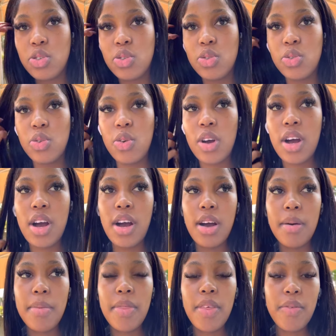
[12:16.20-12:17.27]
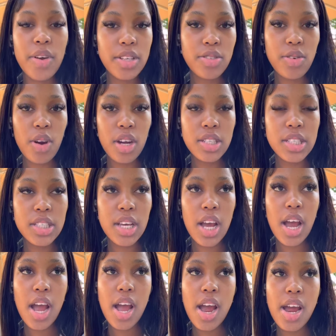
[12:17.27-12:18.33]
the restaurant,
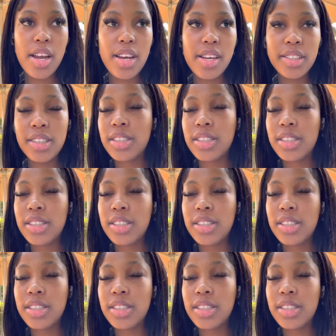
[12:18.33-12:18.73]
and